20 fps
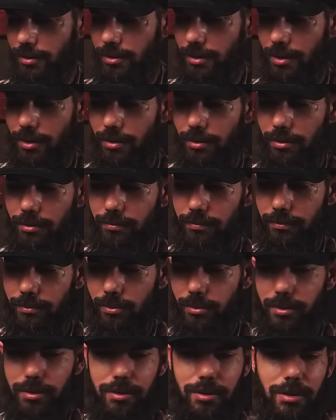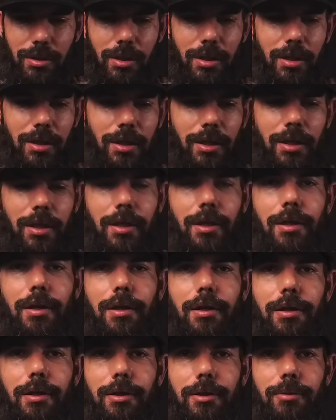that out, of course.
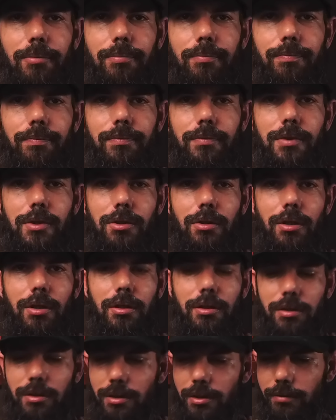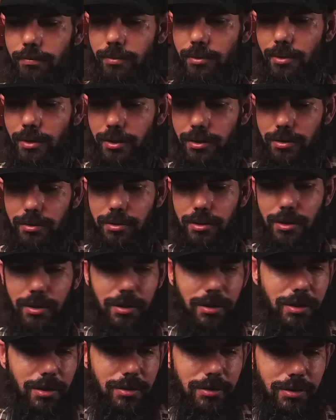So yeah, if you like this kind
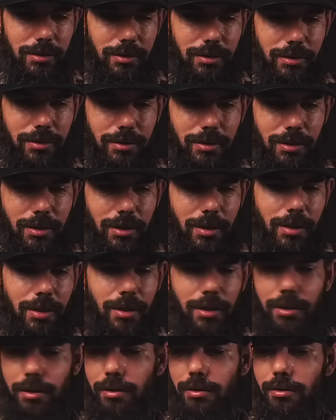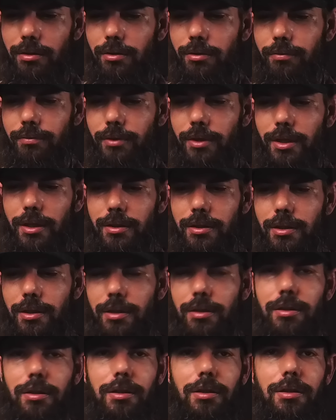of content, don't forget to
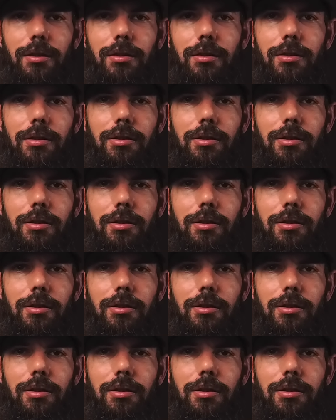hit the